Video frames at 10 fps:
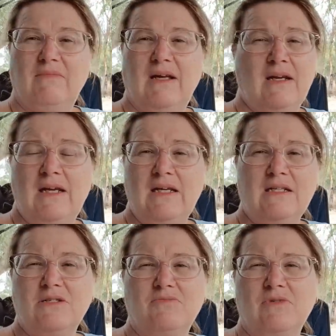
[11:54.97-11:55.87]
And he
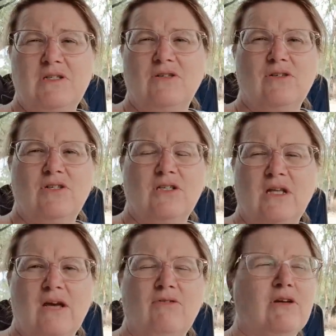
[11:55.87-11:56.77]
doesn't research
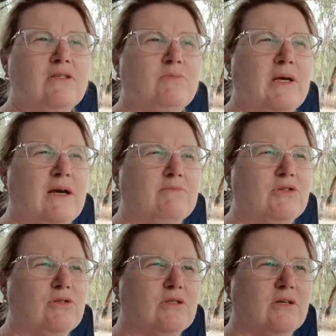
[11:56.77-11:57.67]
the areas we come
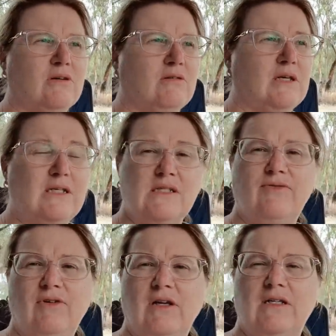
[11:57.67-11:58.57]
to, so he
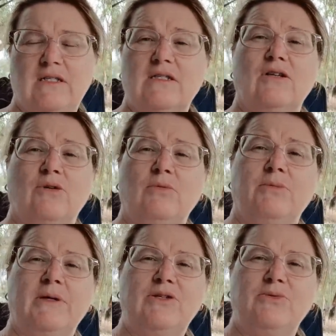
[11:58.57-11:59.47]
definitely doesn't know
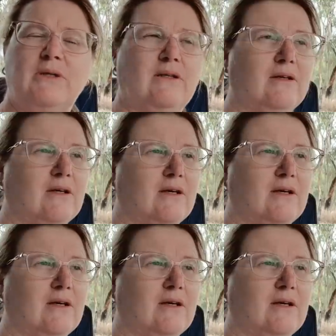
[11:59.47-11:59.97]
what we're doing.